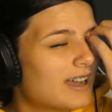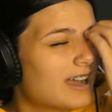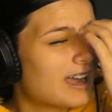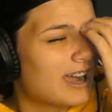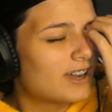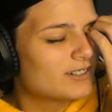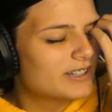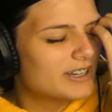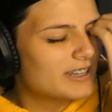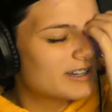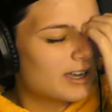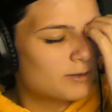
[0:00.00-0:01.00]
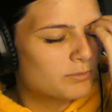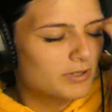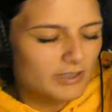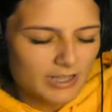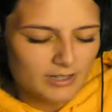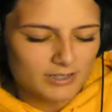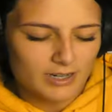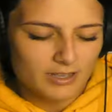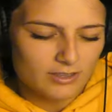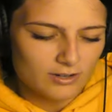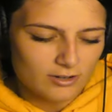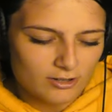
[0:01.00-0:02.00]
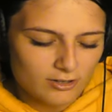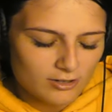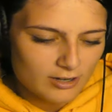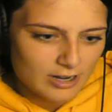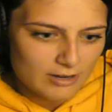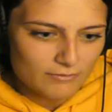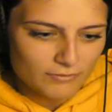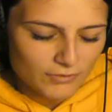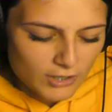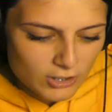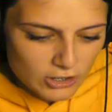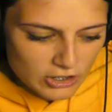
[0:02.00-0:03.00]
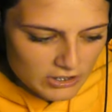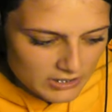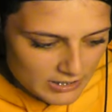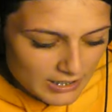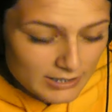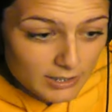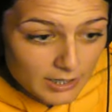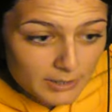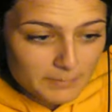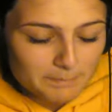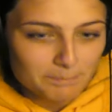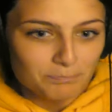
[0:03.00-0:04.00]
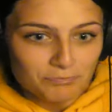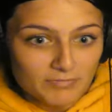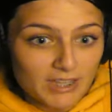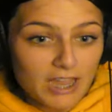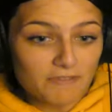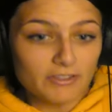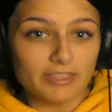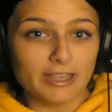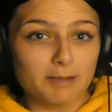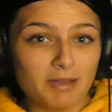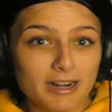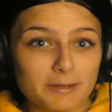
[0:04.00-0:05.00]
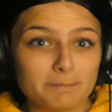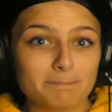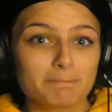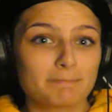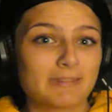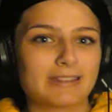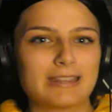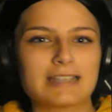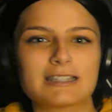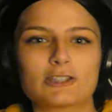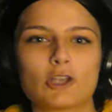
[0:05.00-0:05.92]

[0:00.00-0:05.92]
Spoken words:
How did he not put that together at first? And it's like, if you think about it, this is